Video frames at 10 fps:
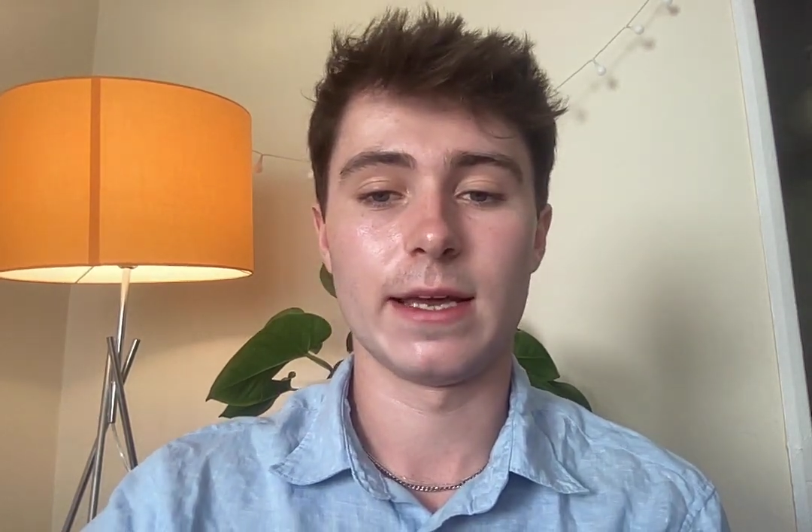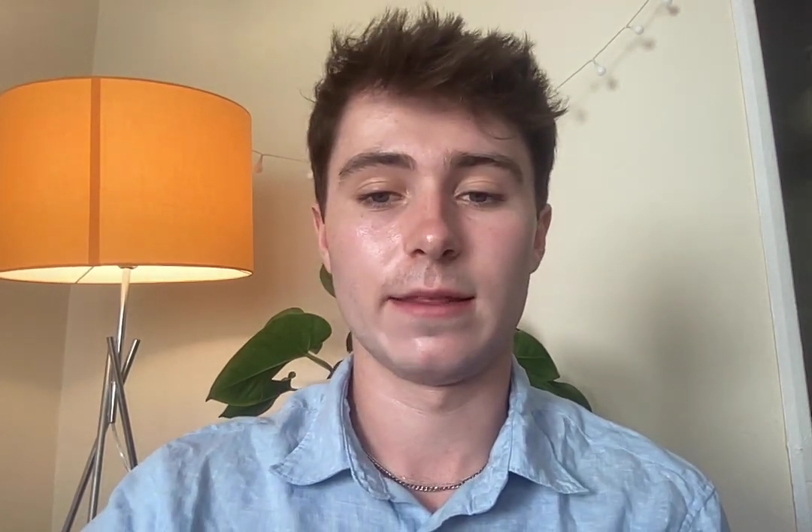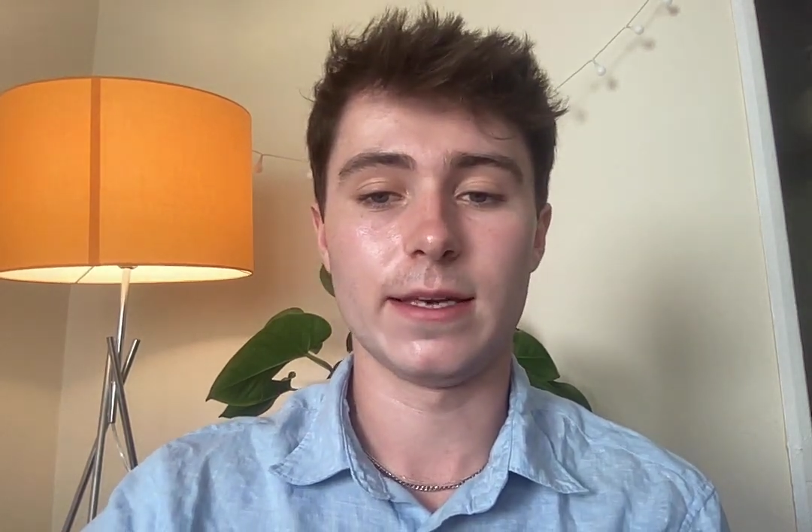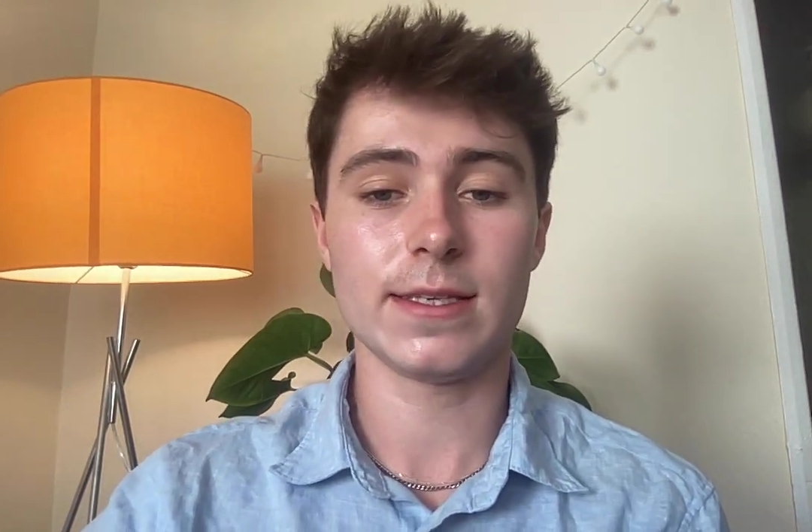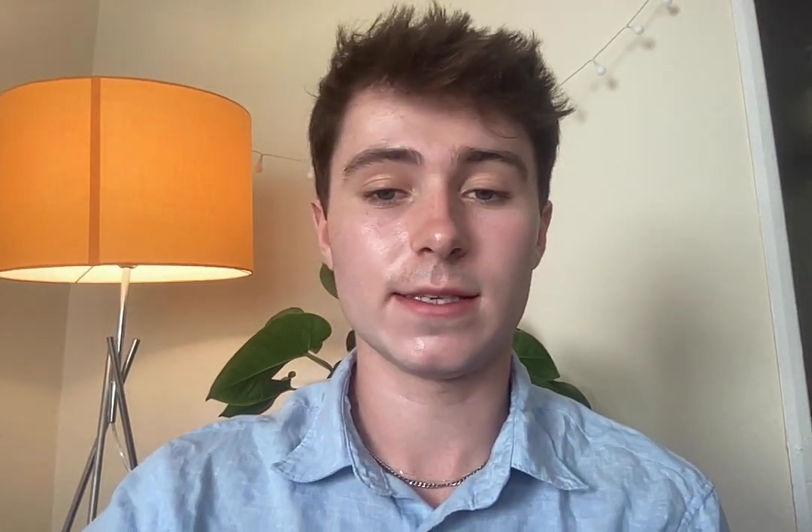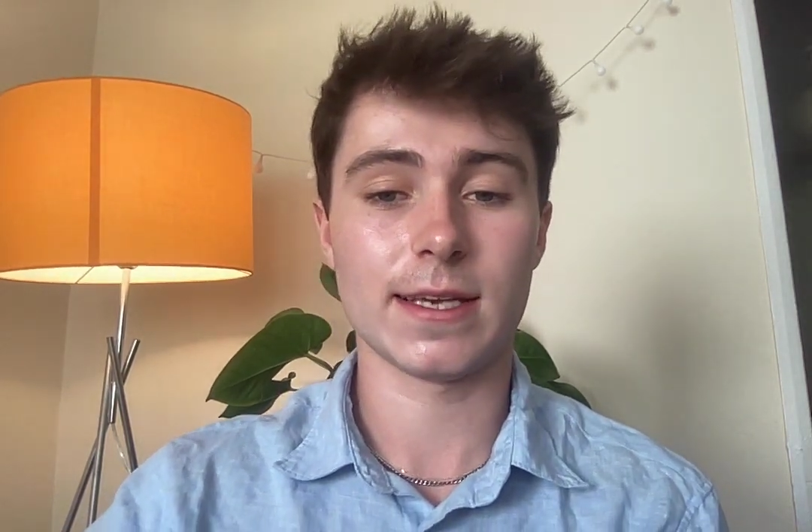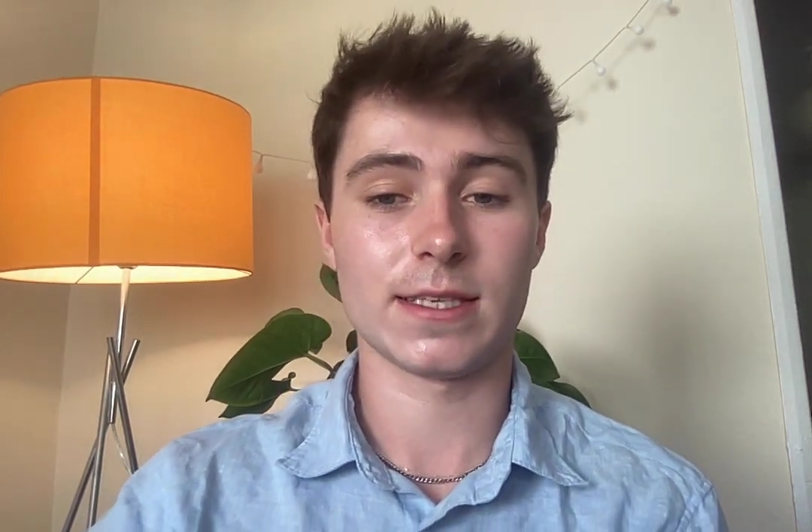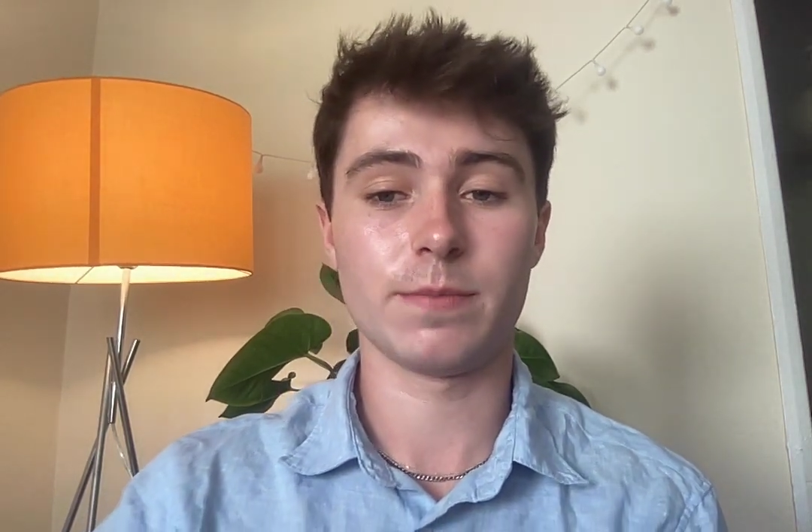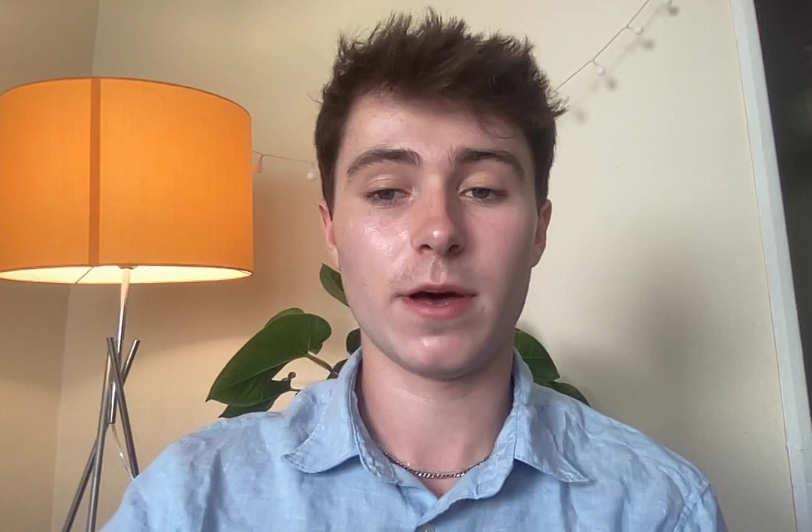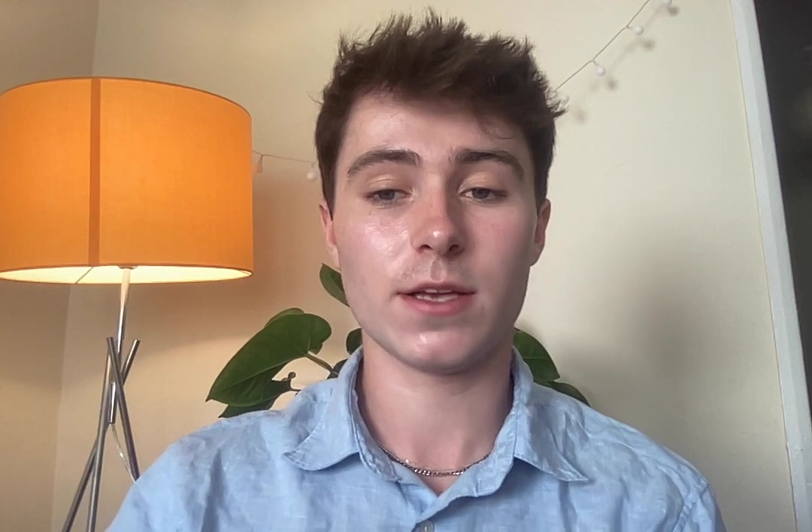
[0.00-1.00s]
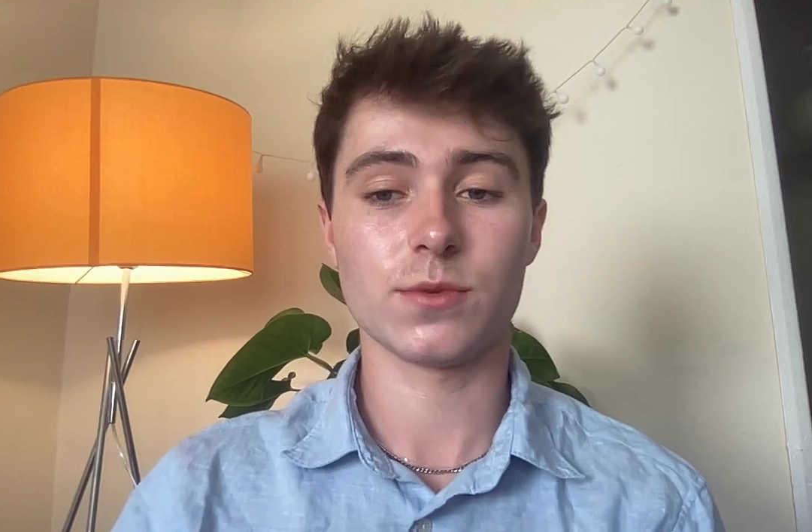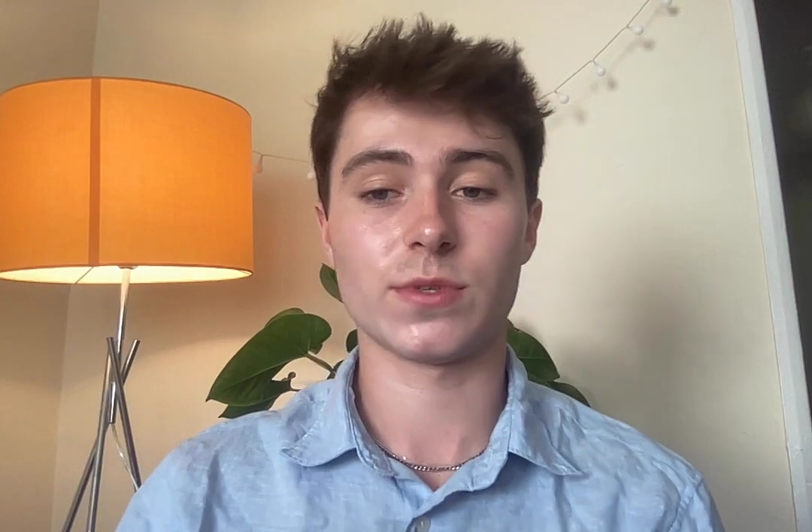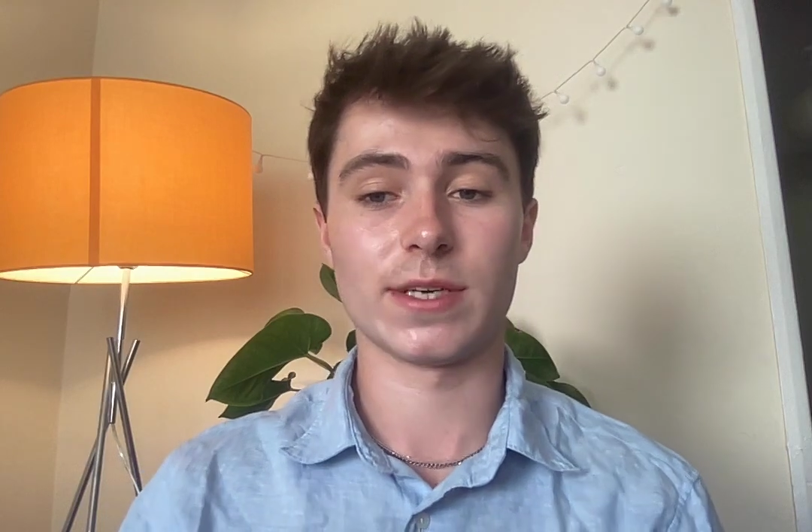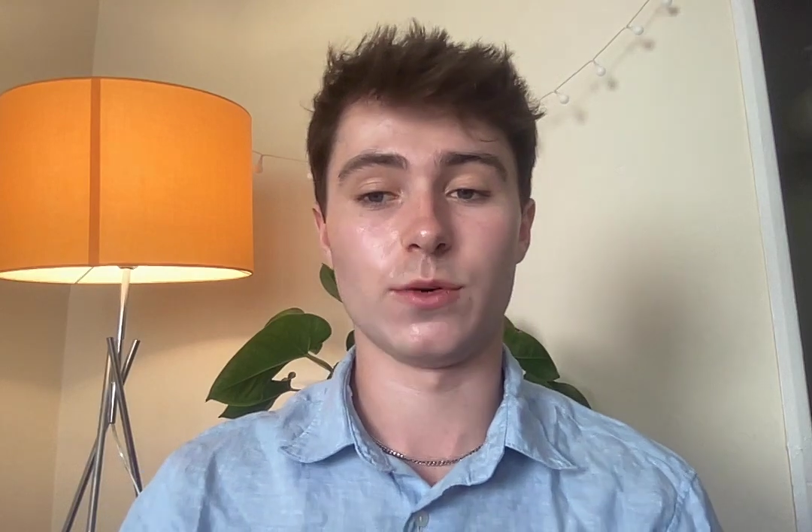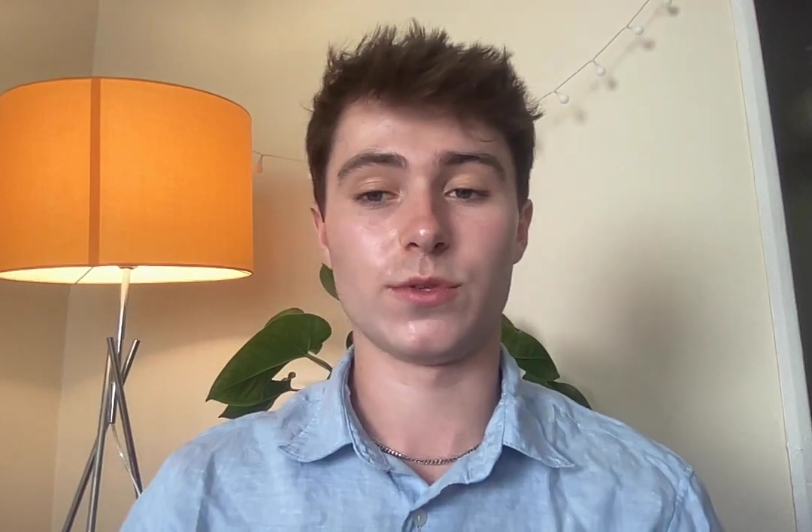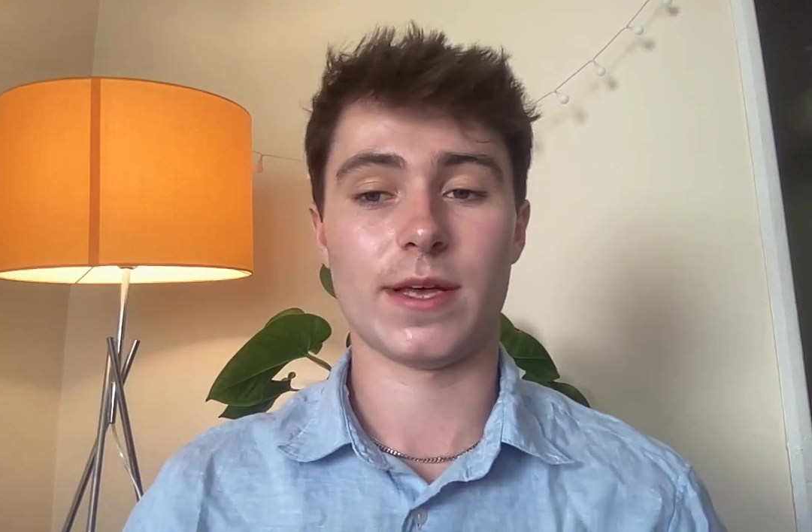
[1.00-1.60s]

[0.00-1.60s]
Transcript: This assesses personal skills